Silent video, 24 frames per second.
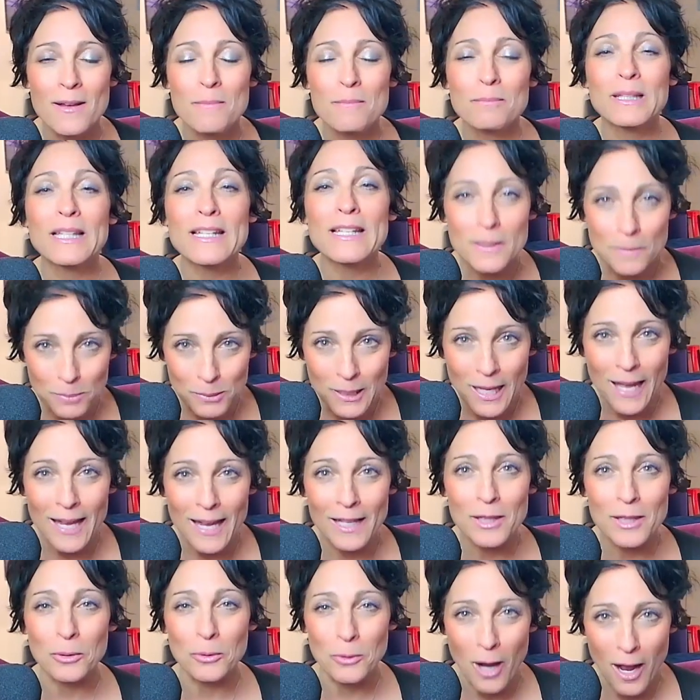please
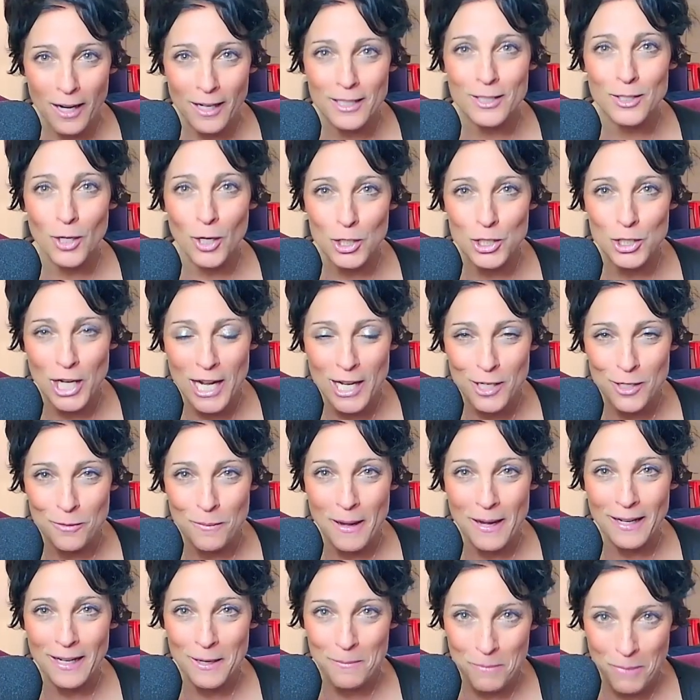play the Rockstar Change
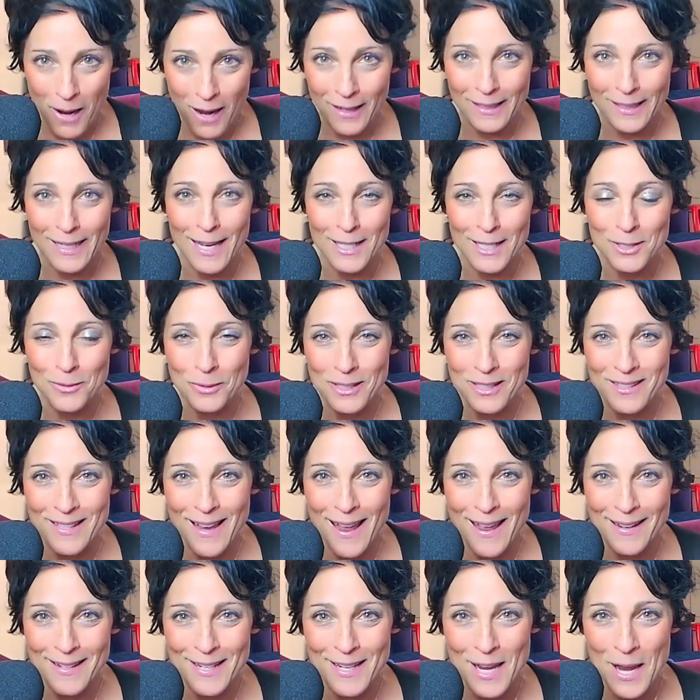Making podcast with
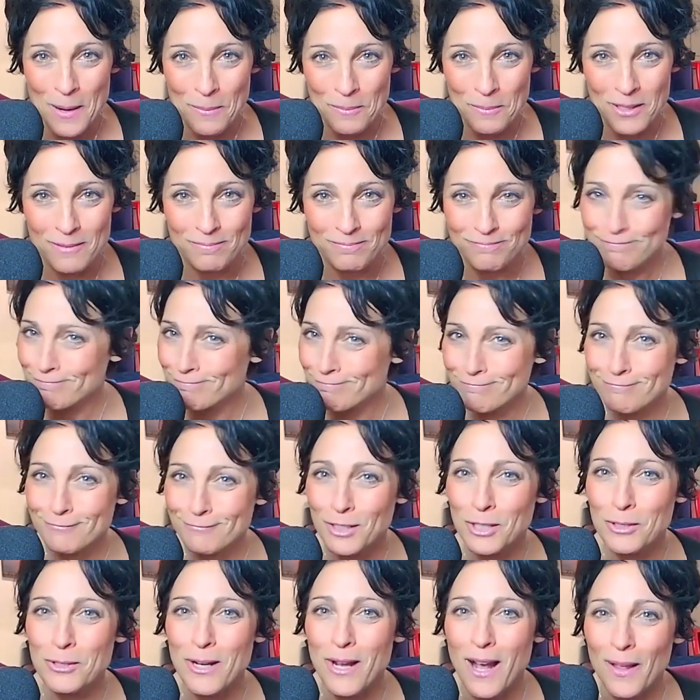Sandy Ames.
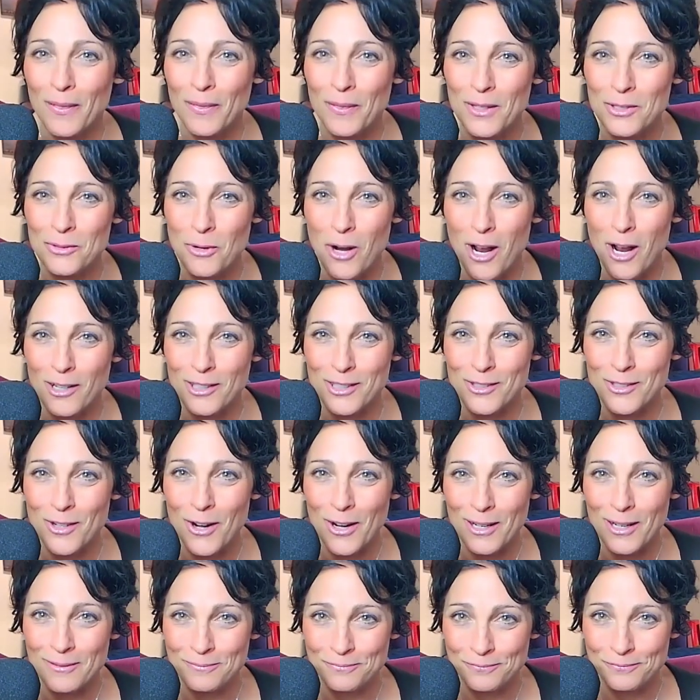You got this, Rockstar.